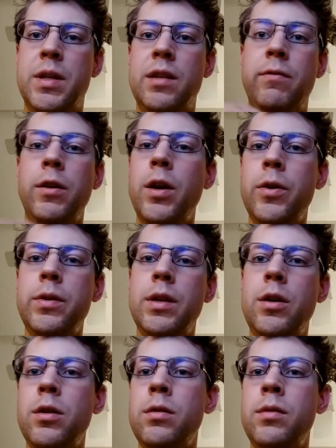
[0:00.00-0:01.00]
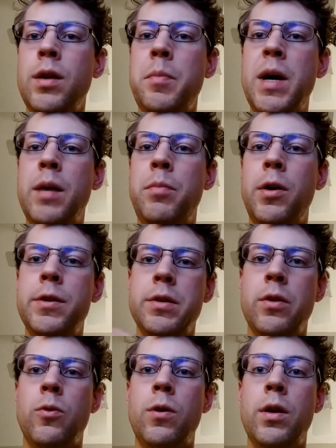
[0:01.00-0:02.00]
And if you don't, then you're a bad
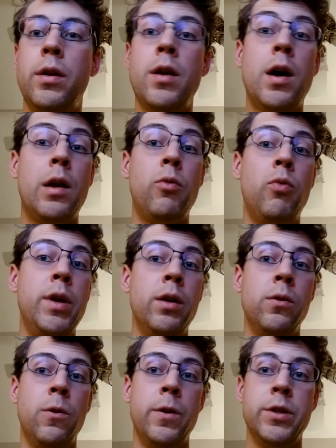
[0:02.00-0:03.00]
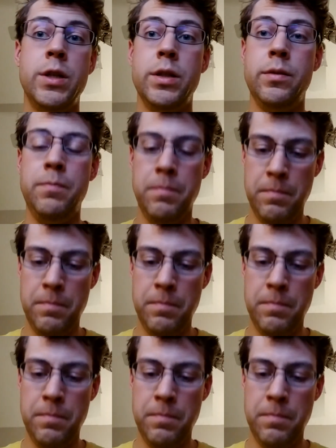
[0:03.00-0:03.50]
person or not a real Christian.